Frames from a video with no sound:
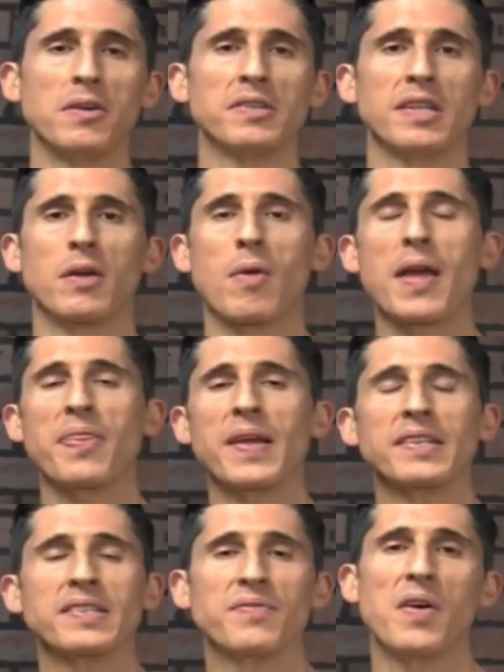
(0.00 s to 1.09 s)
But what Jeff is
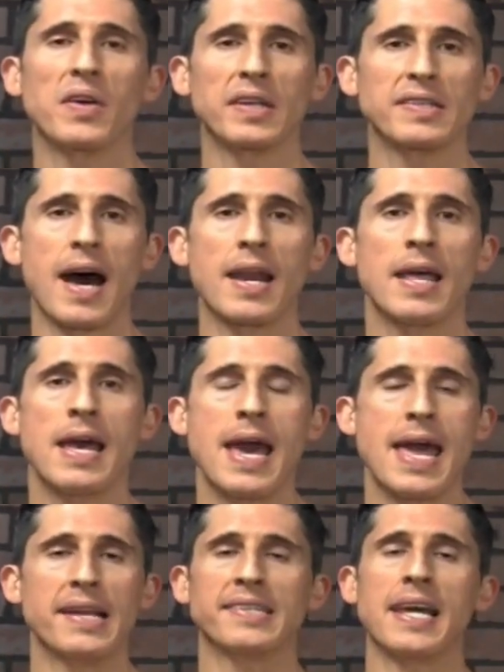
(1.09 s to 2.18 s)
doing here is he's
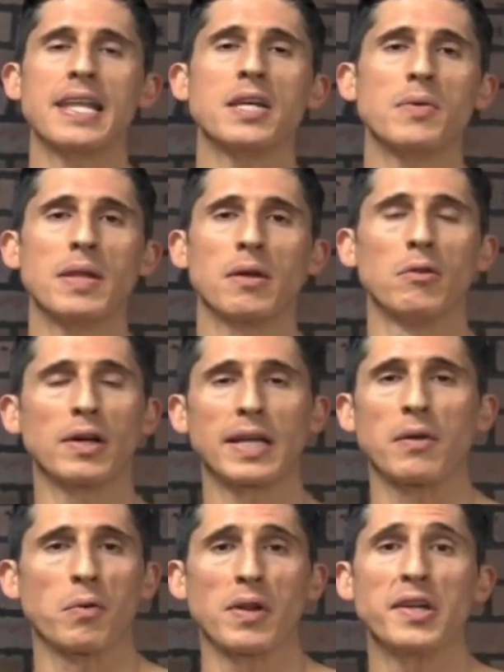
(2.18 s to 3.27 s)
actually trying to
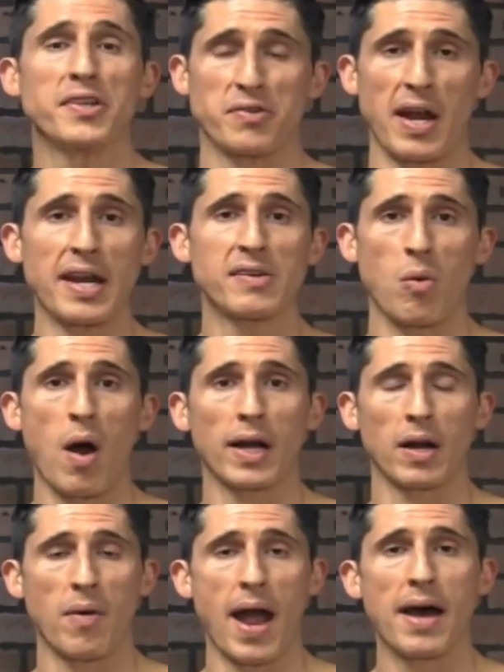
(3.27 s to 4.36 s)
fix, or showing you some
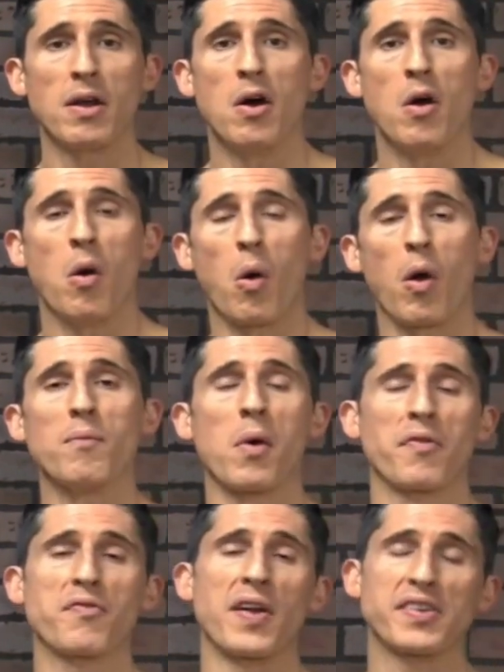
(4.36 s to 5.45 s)
tips that you can use
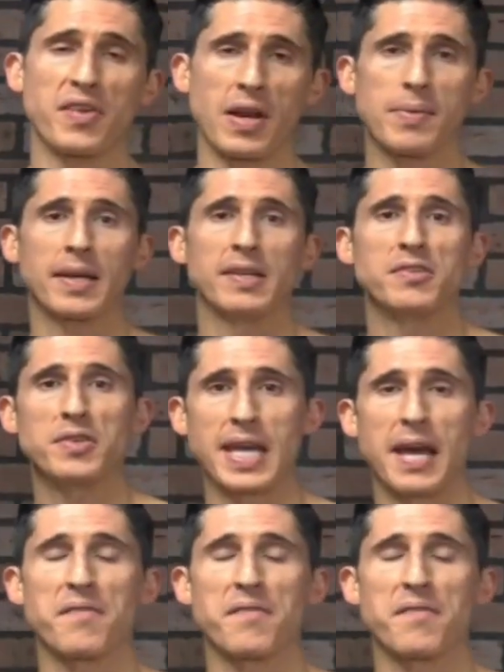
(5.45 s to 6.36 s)
to fix a bad posture.